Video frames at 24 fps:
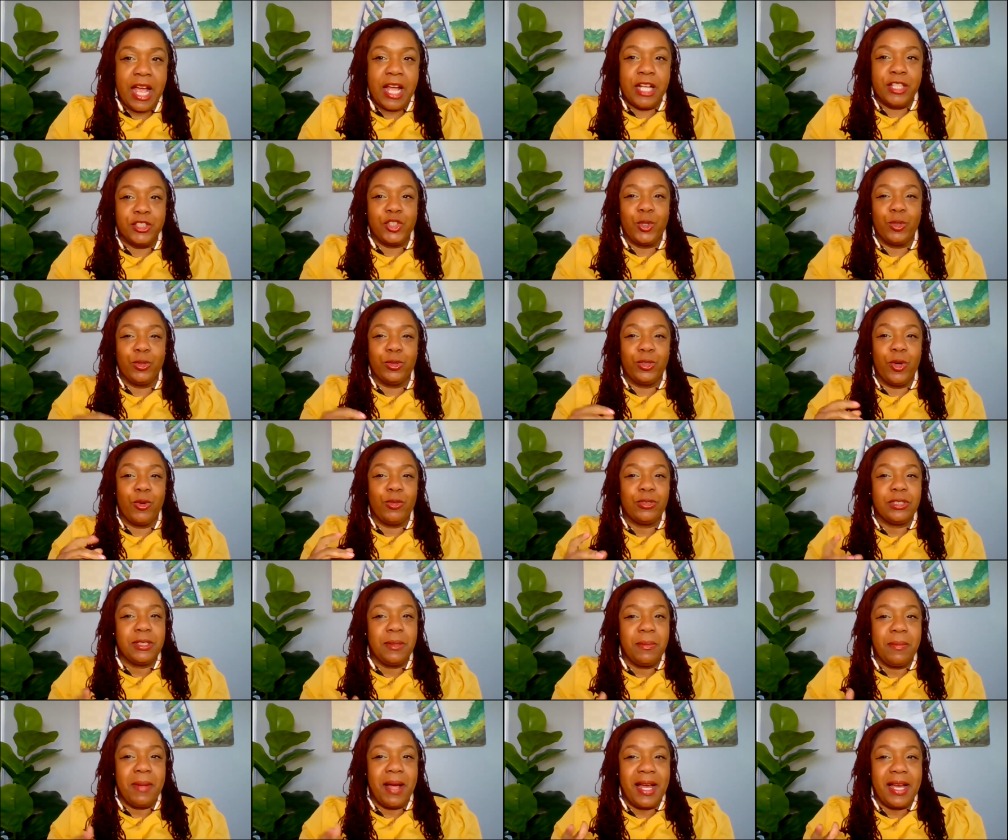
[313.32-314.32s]
So those
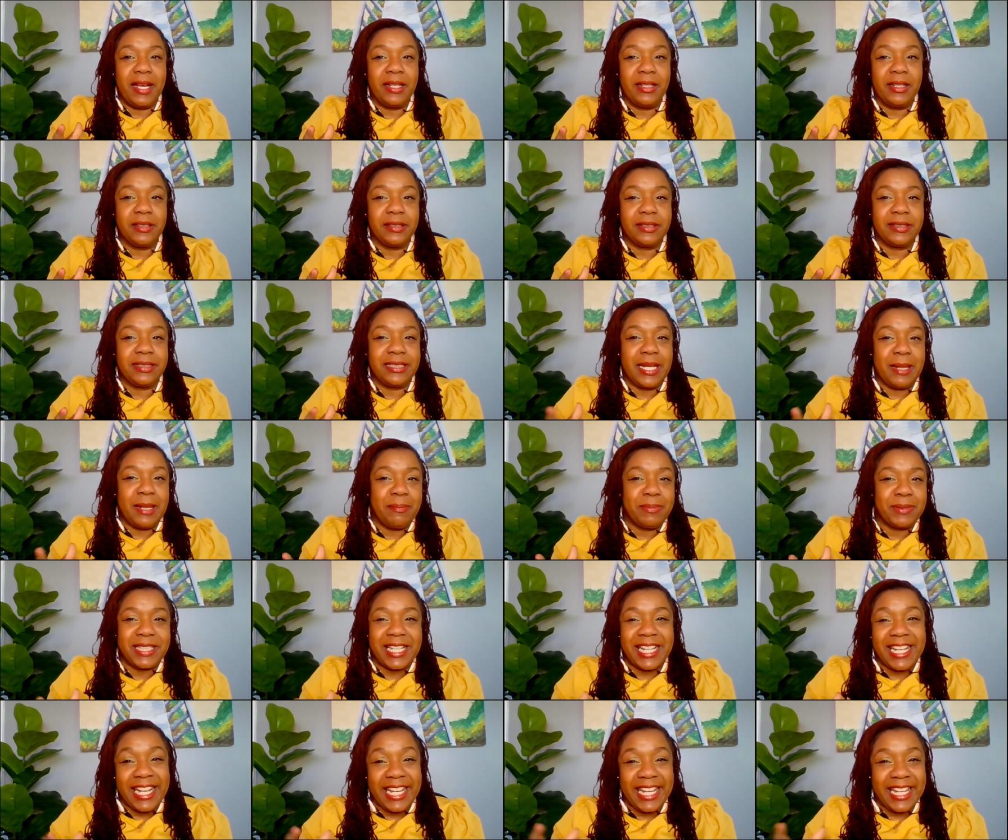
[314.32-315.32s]
are my
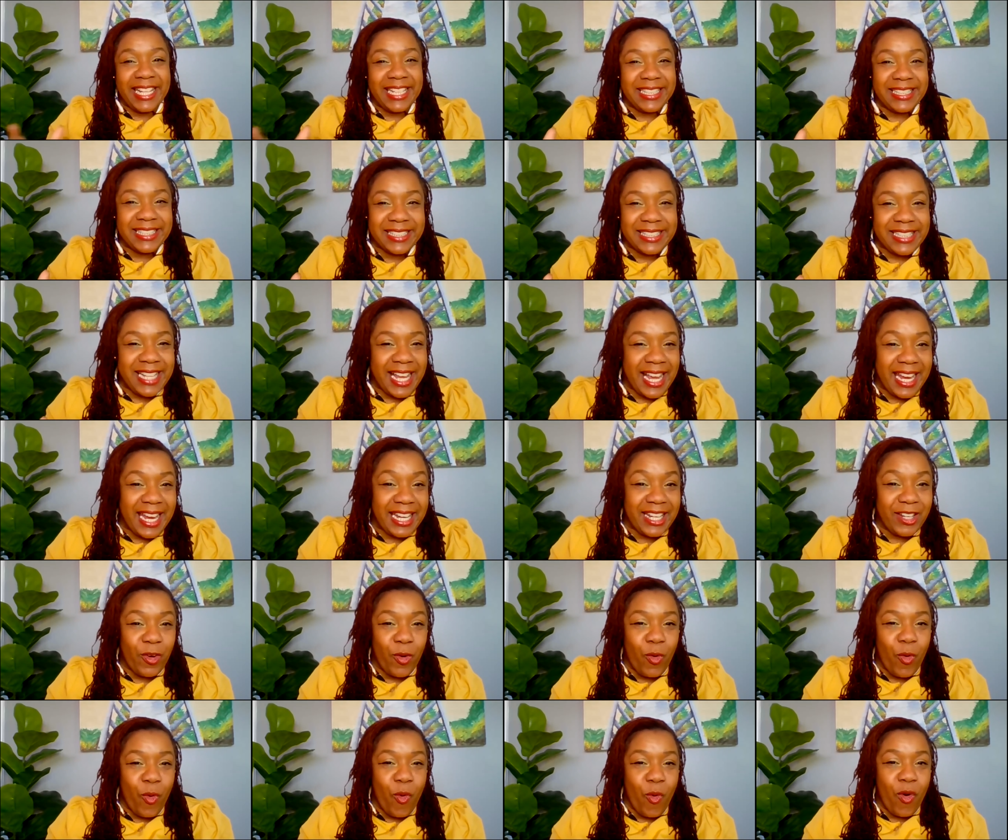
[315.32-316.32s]
tips and insight
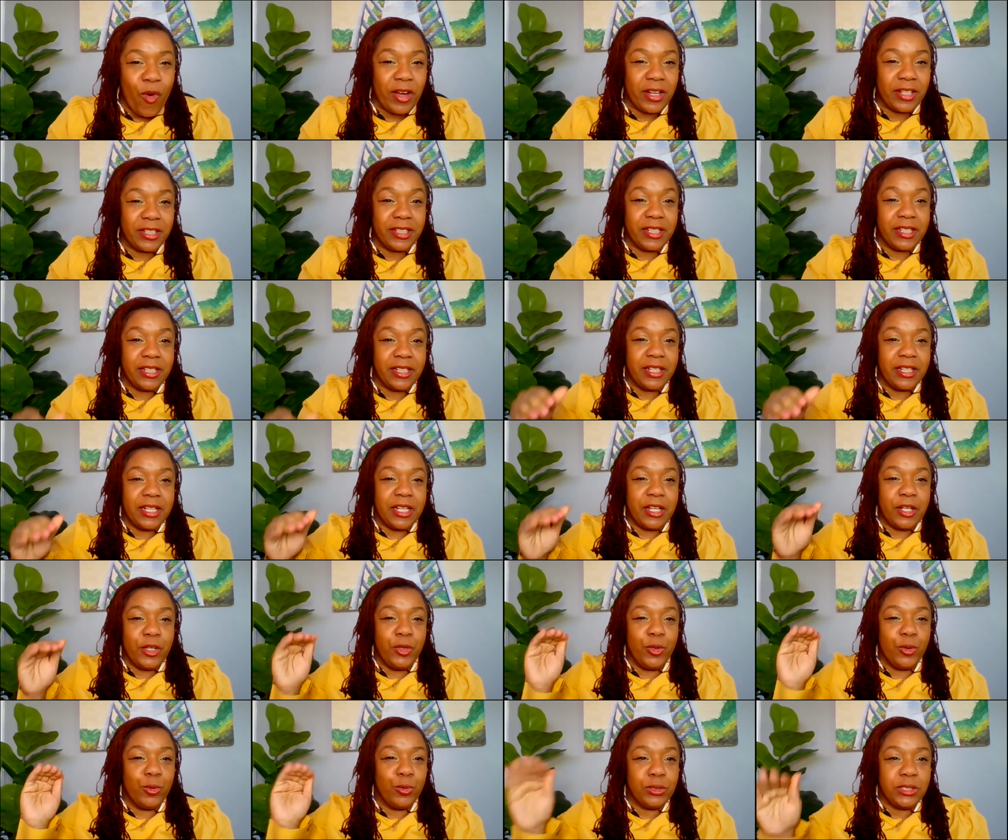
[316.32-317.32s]
on
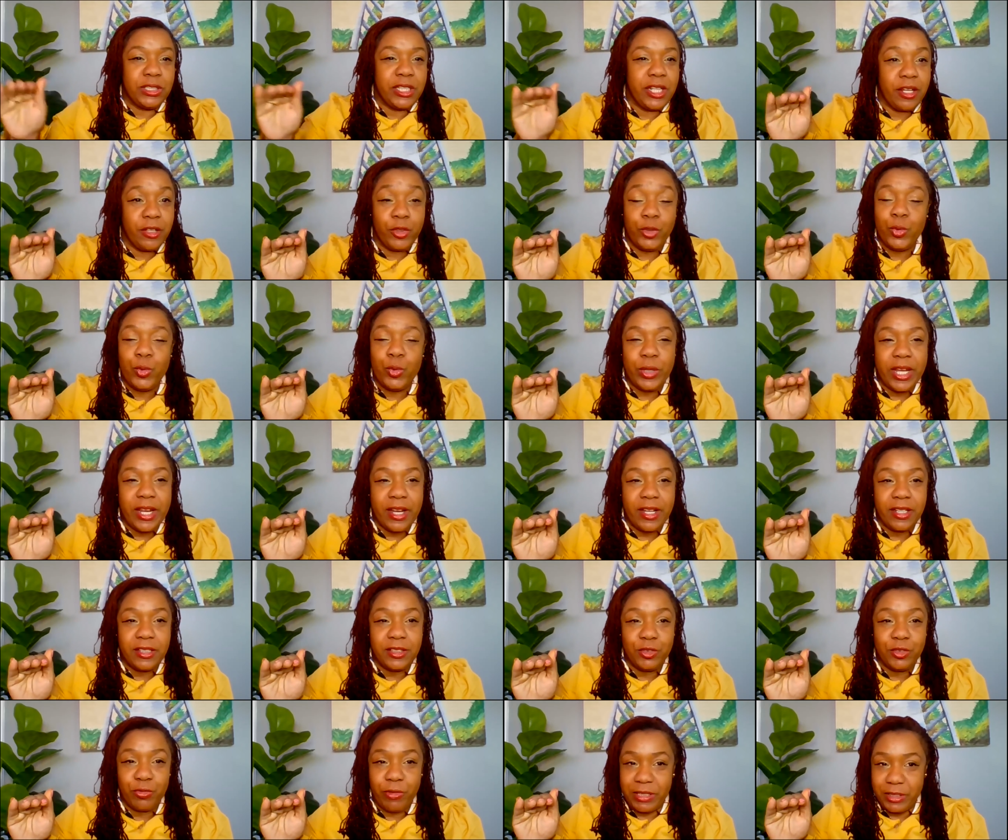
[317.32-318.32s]
New
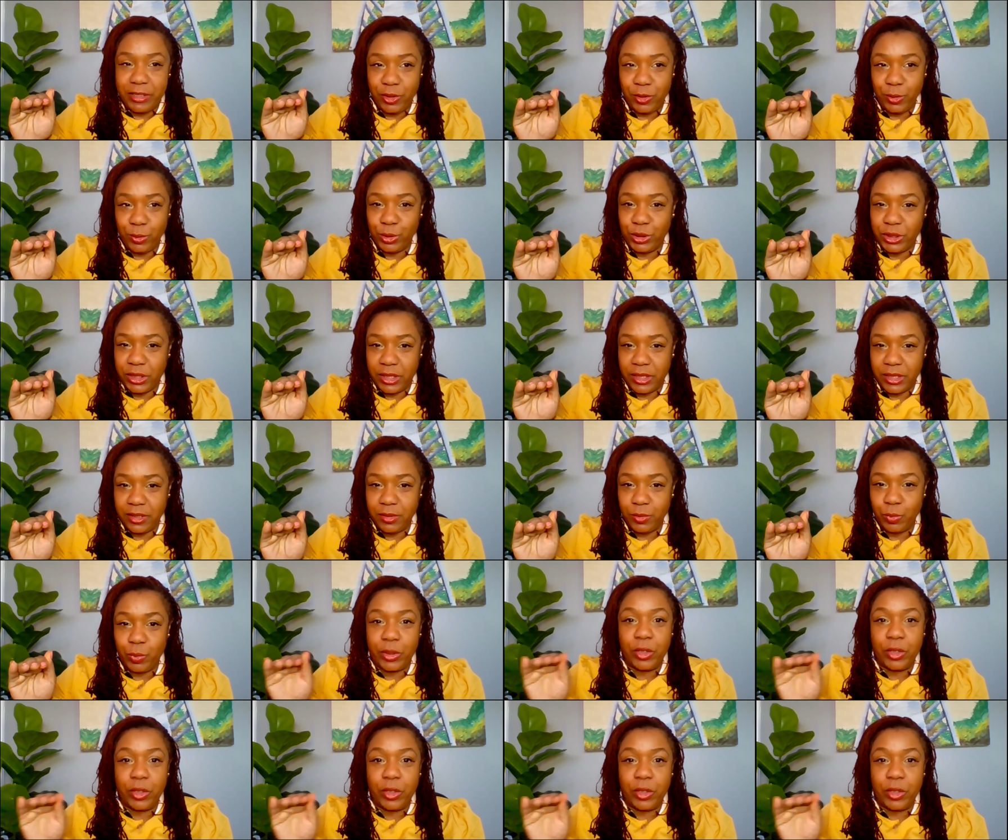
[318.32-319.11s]
Year's resolution.